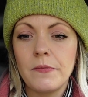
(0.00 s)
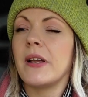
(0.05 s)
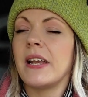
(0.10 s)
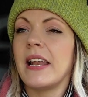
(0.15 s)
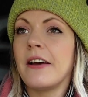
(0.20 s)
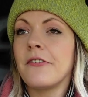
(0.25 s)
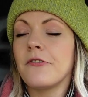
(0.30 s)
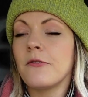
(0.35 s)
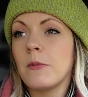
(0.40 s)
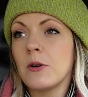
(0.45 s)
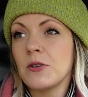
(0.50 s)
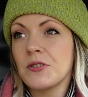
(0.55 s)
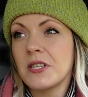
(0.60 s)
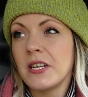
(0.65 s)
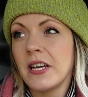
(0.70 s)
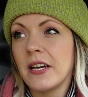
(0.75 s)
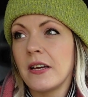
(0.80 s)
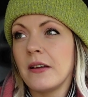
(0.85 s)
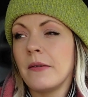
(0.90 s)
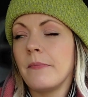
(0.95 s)
we left
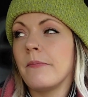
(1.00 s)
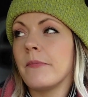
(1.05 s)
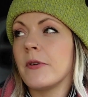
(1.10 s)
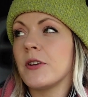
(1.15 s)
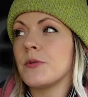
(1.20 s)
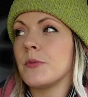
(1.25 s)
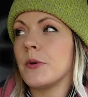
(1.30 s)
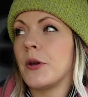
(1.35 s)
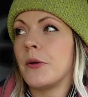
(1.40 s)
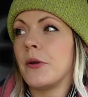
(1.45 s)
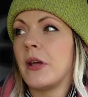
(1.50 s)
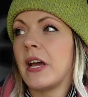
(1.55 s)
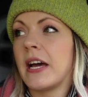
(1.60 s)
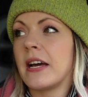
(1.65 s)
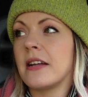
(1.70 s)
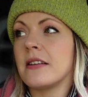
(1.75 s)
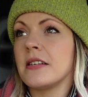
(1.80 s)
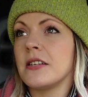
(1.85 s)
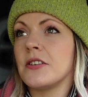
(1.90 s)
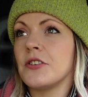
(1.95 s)
Bosnia because we only
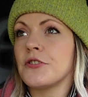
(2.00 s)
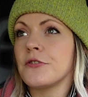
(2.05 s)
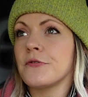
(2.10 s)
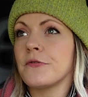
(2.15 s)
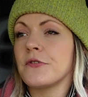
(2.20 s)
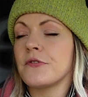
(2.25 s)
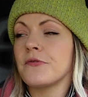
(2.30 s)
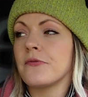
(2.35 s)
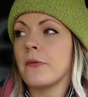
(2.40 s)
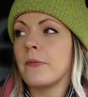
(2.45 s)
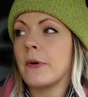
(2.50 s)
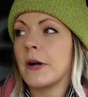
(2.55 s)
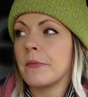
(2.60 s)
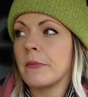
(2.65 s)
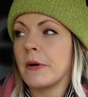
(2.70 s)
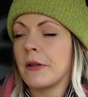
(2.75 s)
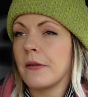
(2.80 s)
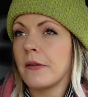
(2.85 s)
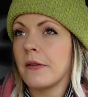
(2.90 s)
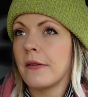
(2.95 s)
had insurance for 1
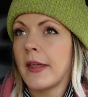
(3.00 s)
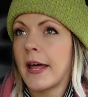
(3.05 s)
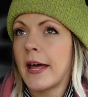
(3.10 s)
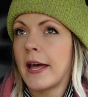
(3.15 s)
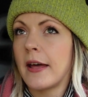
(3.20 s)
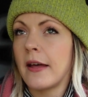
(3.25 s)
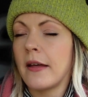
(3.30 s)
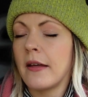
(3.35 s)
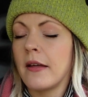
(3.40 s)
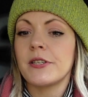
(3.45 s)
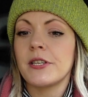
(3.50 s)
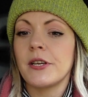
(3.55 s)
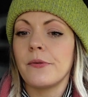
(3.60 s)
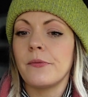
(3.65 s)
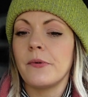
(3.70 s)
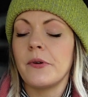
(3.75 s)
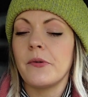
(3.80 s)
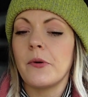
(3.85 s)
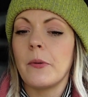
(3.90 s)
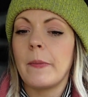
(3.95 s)
month there, so
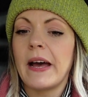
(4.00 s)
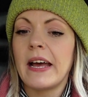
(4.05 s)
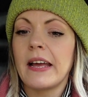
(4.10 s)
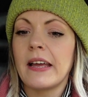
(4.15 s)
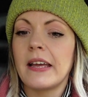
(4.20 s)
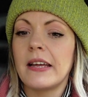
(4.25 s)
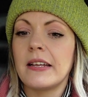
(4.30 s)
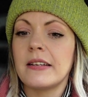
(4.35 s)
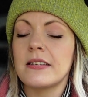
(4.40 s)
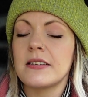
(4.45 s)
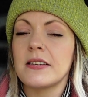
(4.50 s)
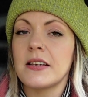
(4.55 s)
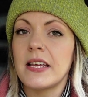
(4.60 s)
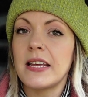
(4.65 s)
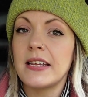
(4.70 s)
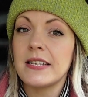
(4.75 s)
we were back into